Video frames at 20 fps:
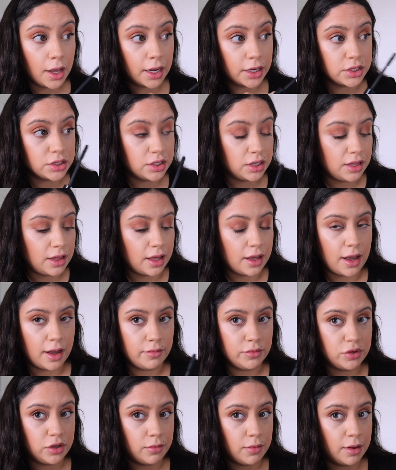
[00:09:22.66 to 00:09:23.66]
Actually, like,
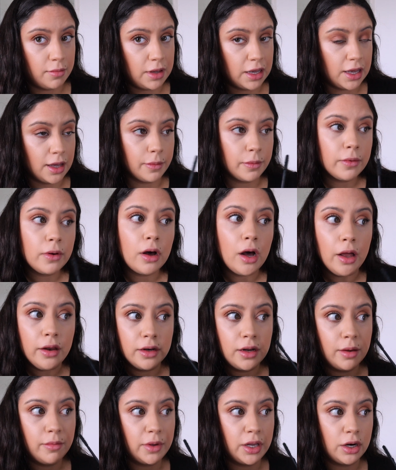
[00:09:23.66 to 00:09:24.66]
I'm doing my makeup
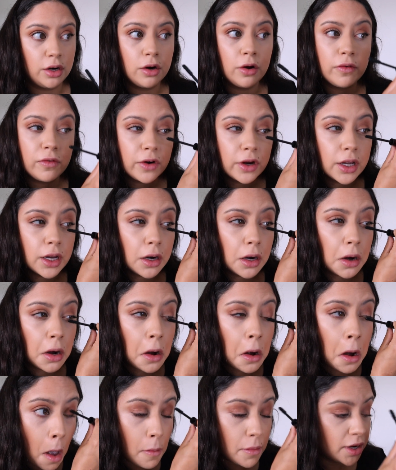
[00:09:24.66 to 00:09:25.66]
on a mirror over
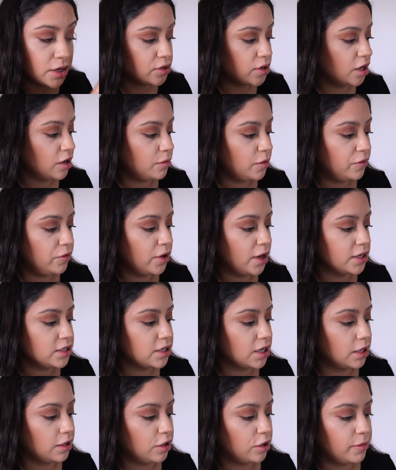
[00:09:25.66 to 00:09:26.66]
here. I'm gonna try to move you guys
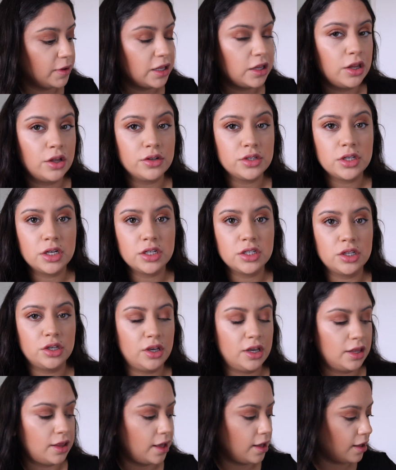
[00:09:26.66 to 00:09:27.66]
like a little bit closer so
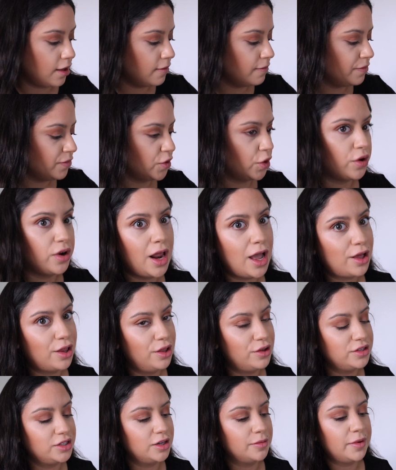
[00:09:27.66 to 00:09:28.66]
you can like, or not
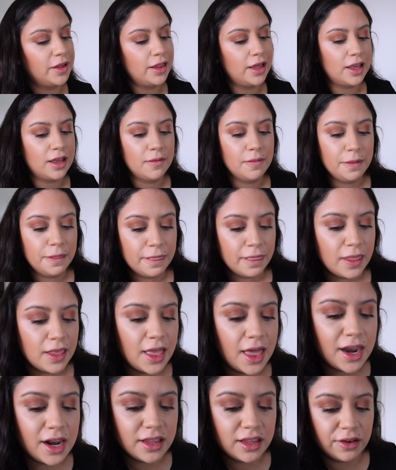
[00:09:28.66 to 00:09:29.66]
closer, but like
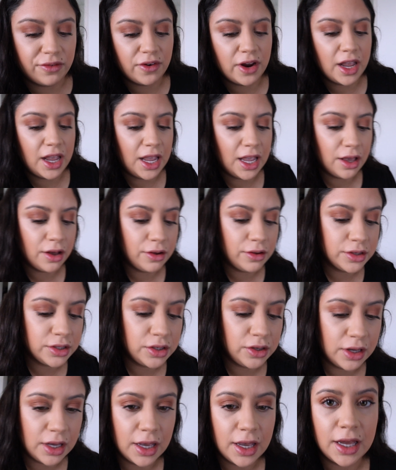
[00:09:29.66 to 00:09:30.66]
at a different angle
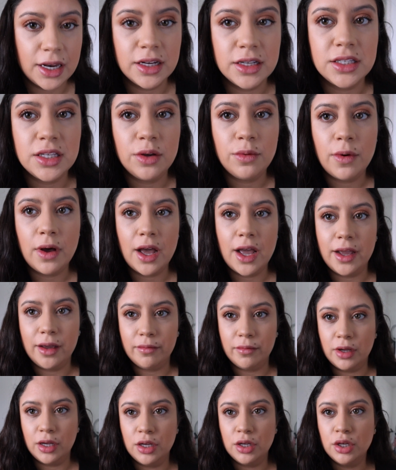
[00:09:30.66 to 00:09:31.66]
so you can kind of see what
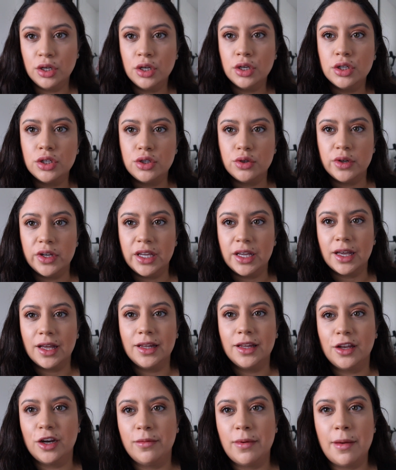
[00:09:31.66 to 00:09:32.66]
I'm doing
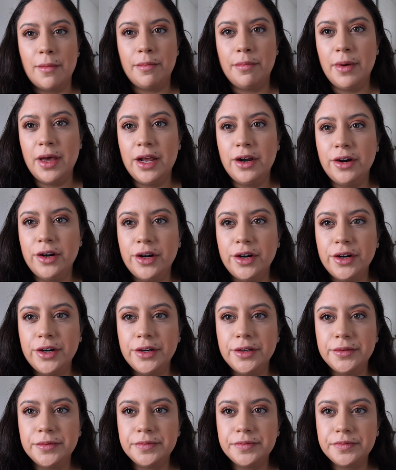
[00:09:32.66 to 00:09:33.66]
a little bit
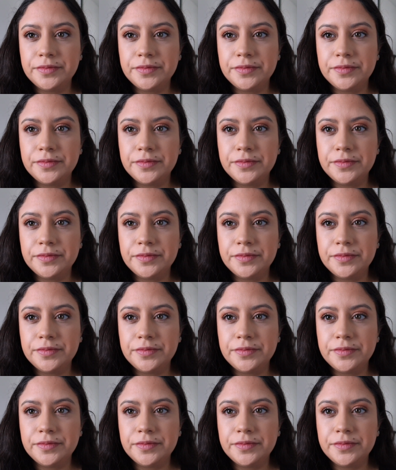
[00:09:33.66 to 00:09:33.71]
better.